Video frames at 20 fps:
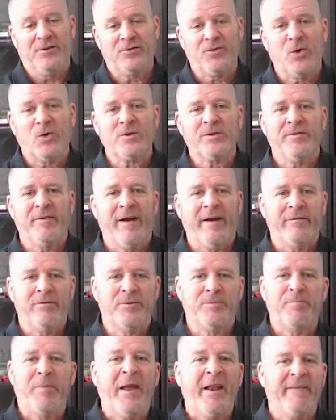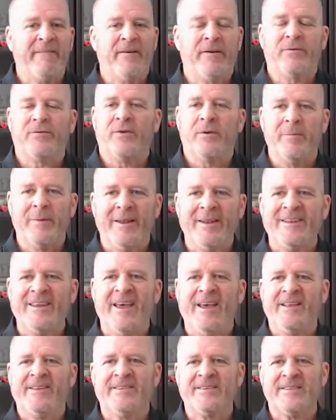that stroke survivors benefit from
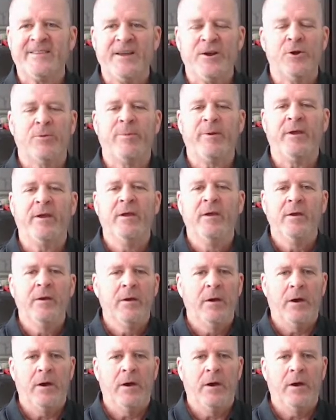intense therapy,